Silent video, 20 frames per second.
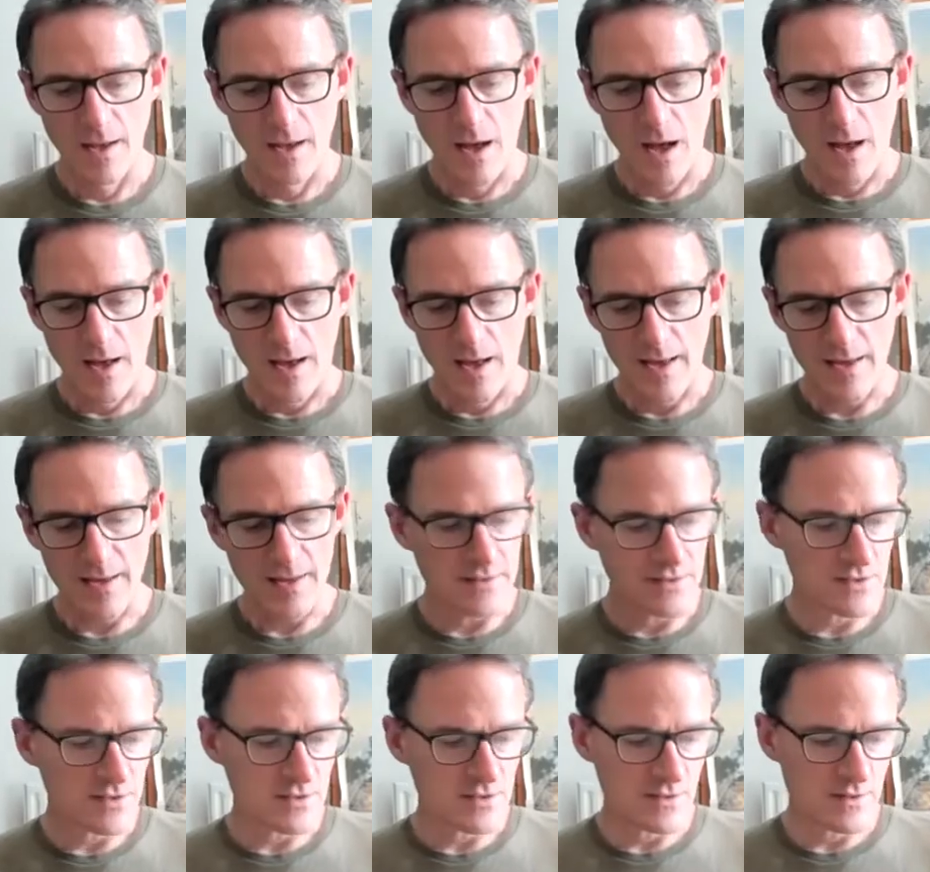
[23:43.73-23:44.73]

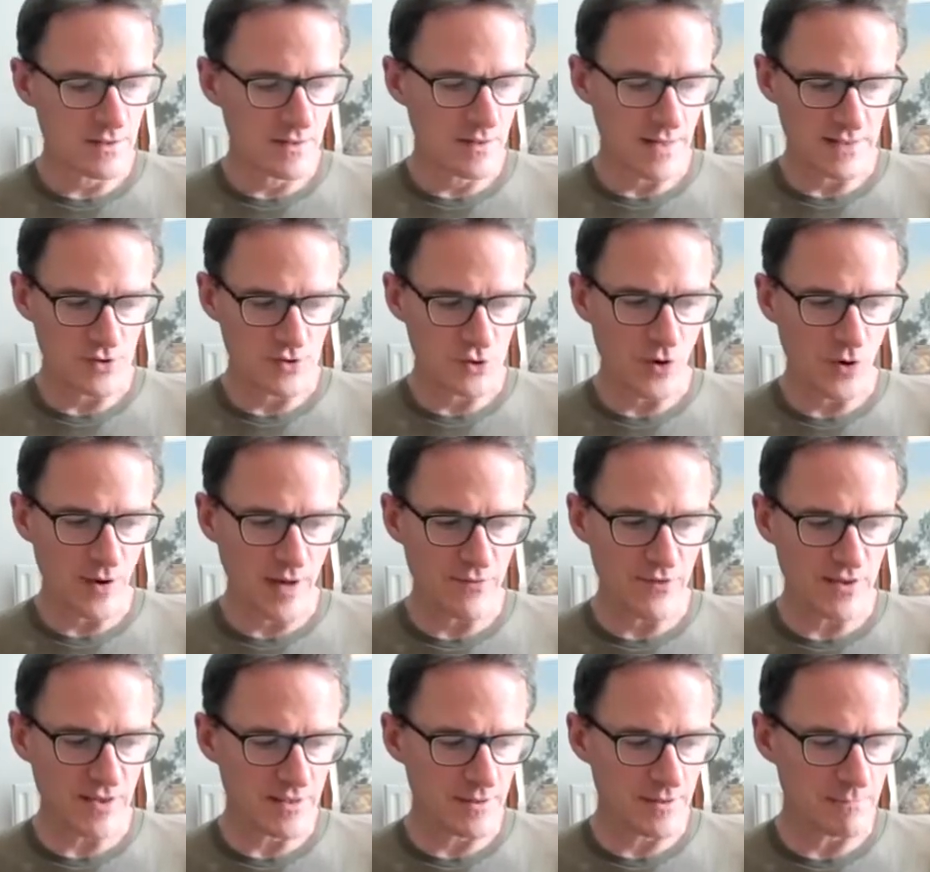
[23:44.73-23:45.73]
it's got everything
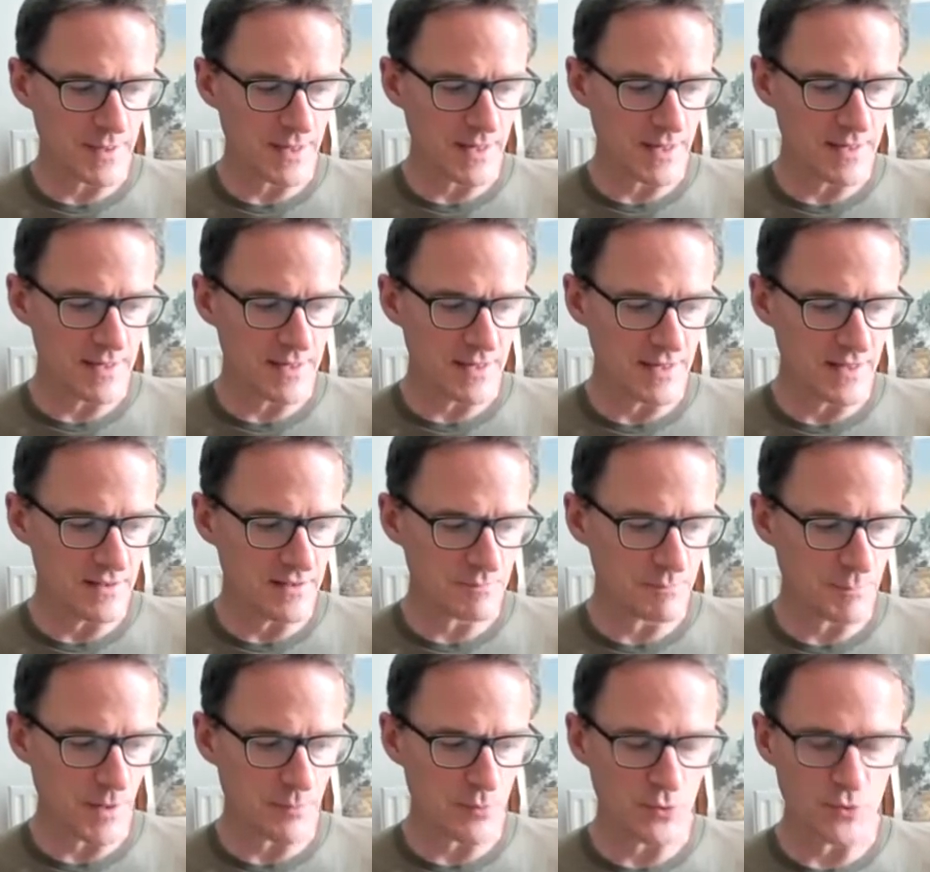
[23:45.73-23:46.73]
that beer needs:
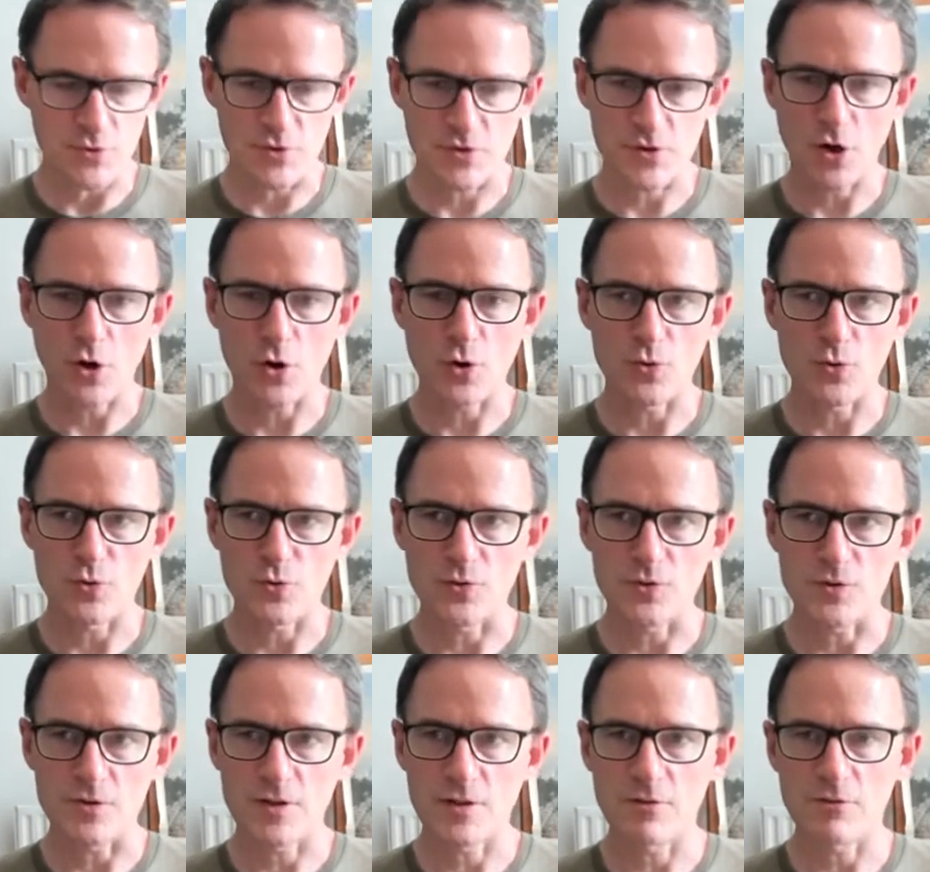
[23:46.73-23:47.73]
bubbles,
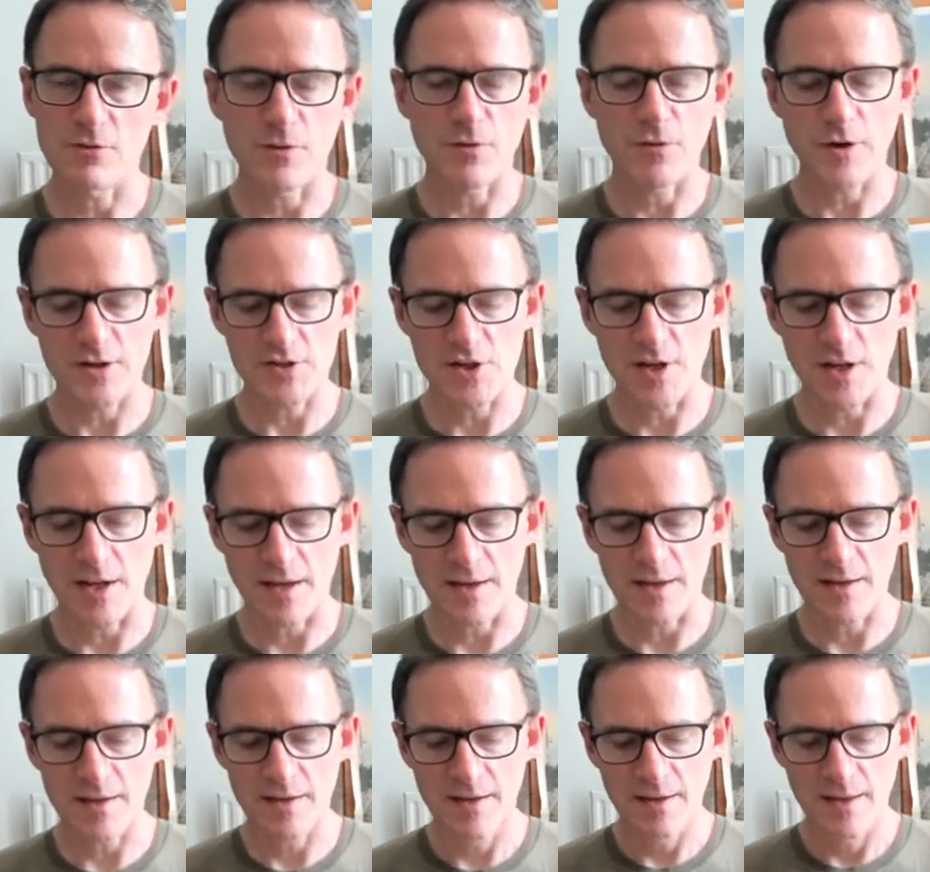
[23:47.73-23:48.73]
cold,
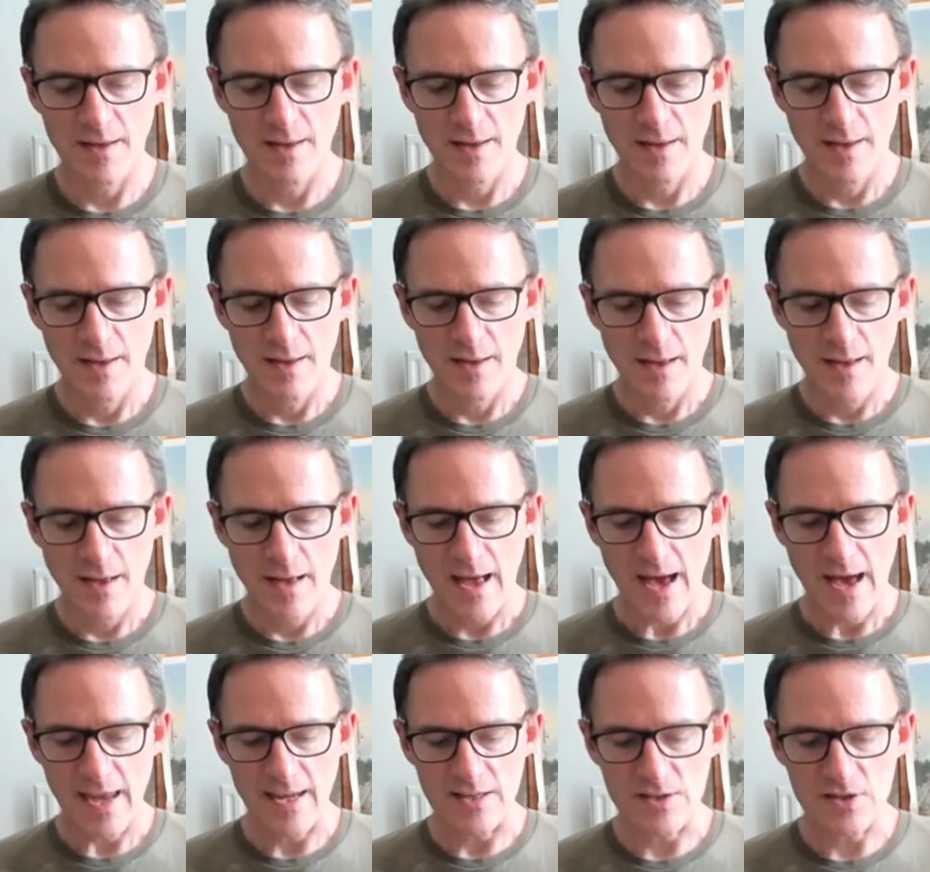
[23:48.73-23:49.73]
refreshing,
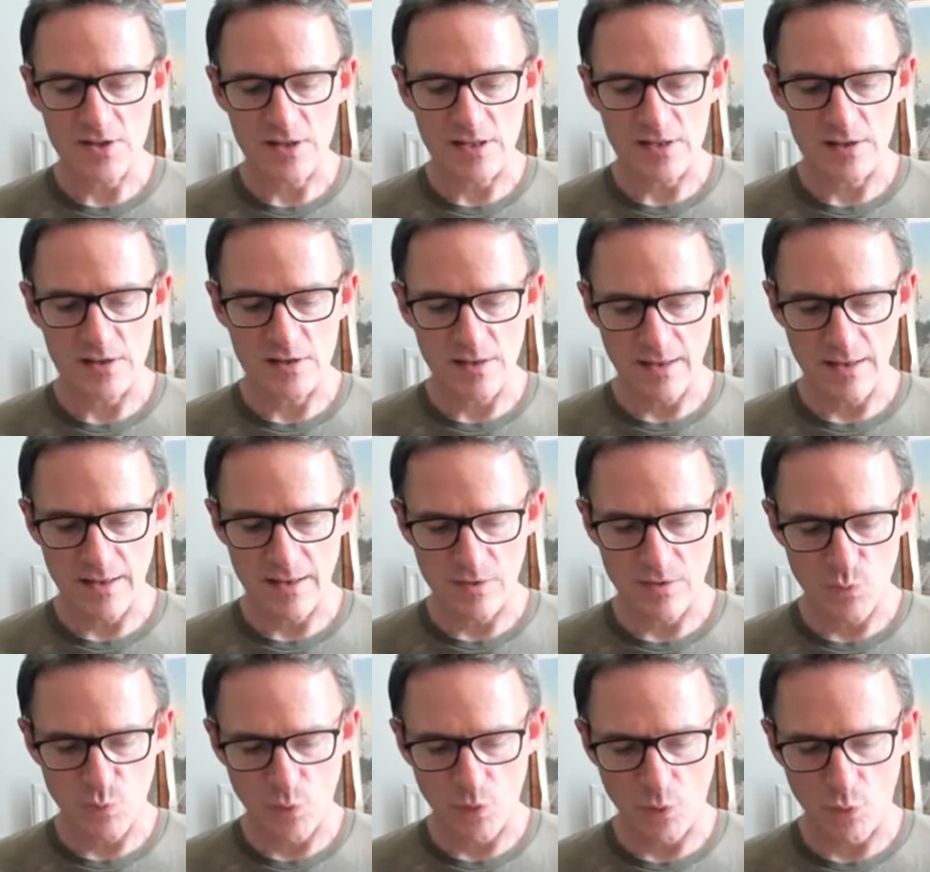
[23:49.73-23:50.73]
and
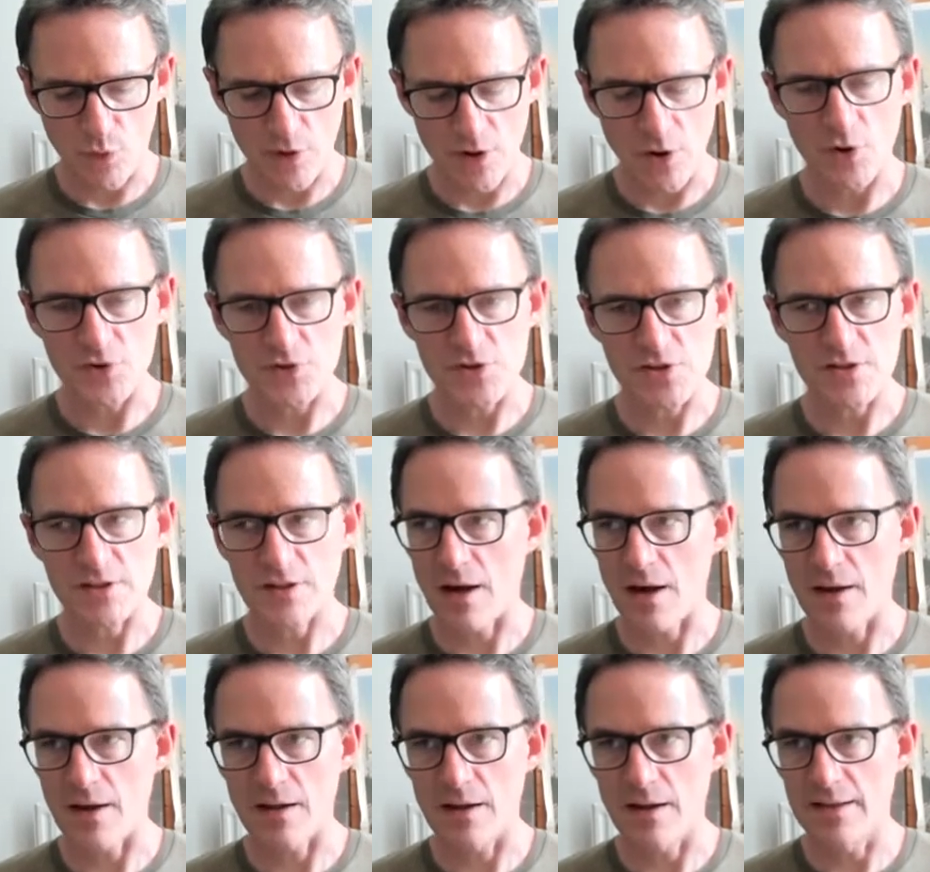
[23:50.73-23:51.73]
but we're not just
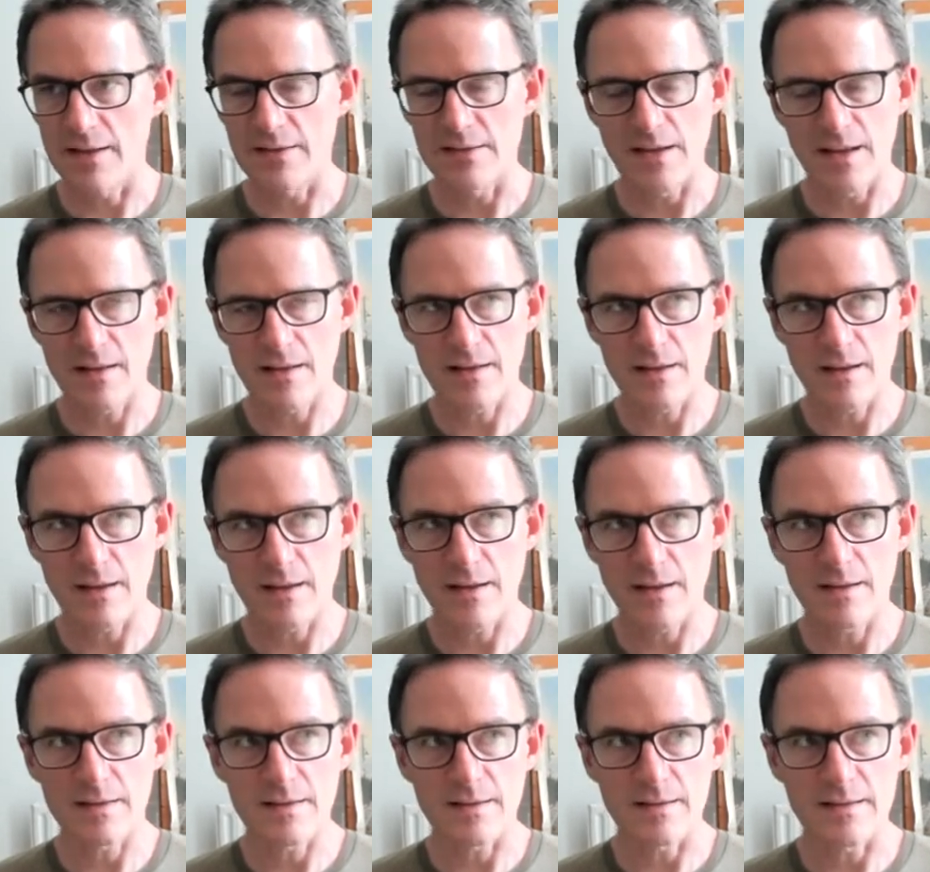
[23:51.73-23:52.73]
kind of
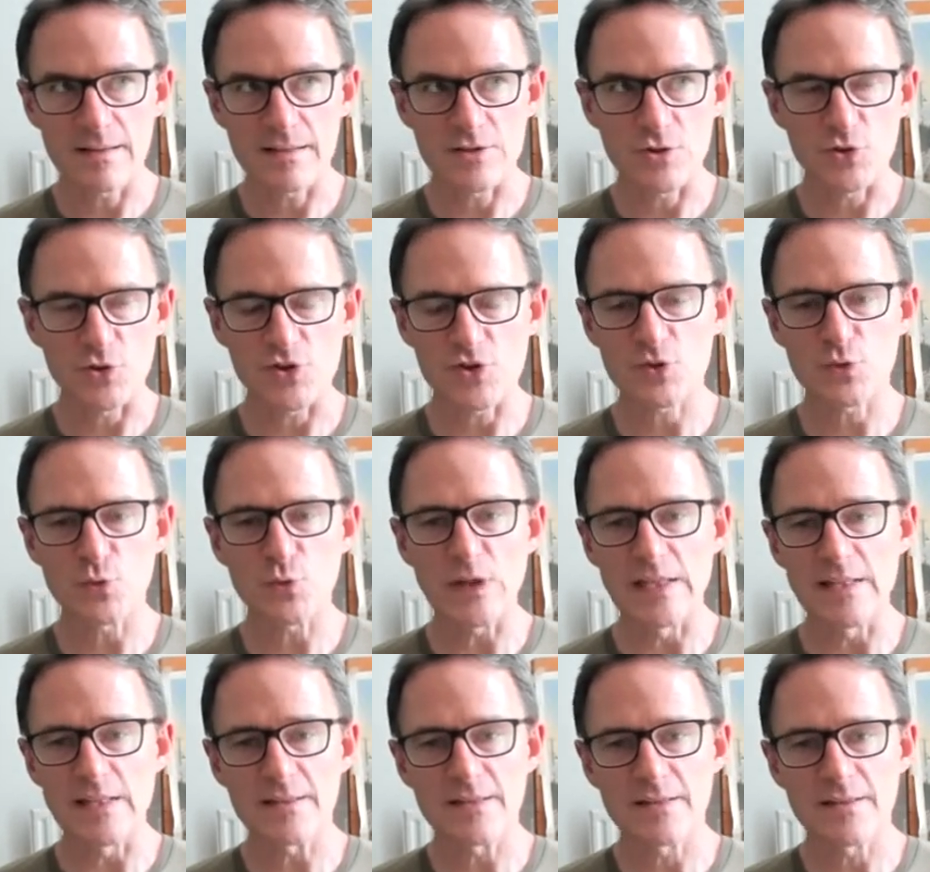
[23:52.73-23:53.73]
it's not
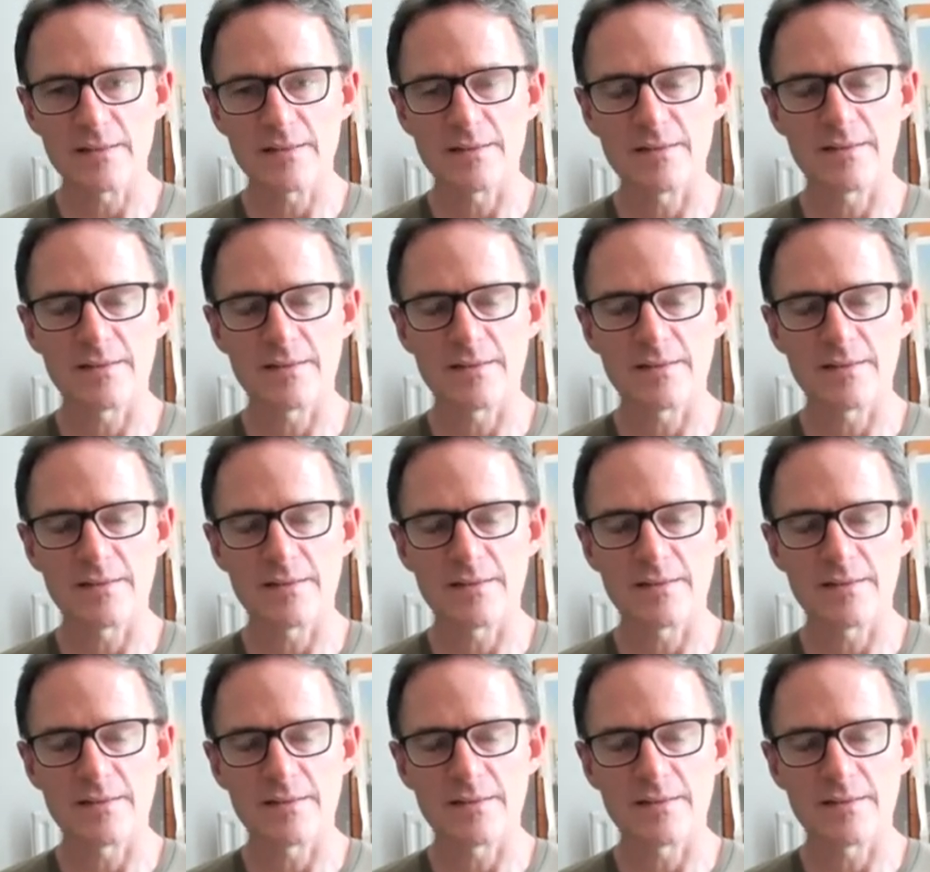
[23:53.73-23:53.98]
sweet.